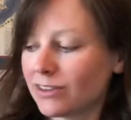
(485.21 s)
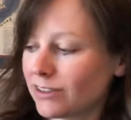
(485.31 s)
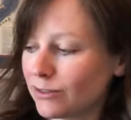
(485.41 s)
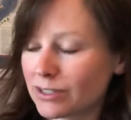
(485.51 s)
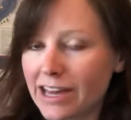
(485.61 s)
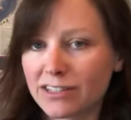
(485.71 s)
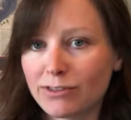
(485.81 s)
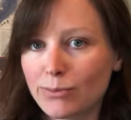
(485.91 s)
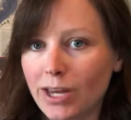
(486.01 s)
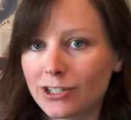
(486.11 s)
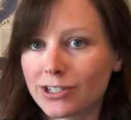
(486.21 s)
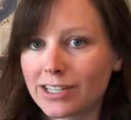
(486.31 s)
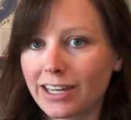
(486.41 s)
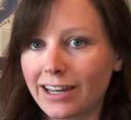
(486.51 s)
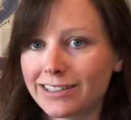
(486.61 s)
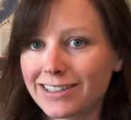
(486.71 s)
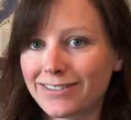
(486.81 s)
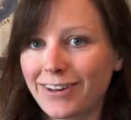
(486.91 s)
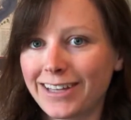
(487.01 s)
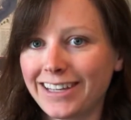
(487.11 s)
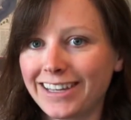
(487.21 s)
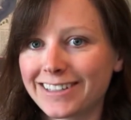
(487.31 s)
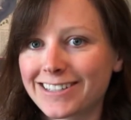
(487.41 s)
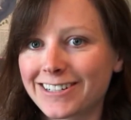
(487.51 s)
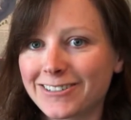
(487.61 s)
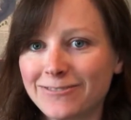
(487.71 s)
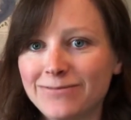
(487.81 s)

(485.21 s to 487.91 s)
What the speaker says: those last few pages again to find the answer.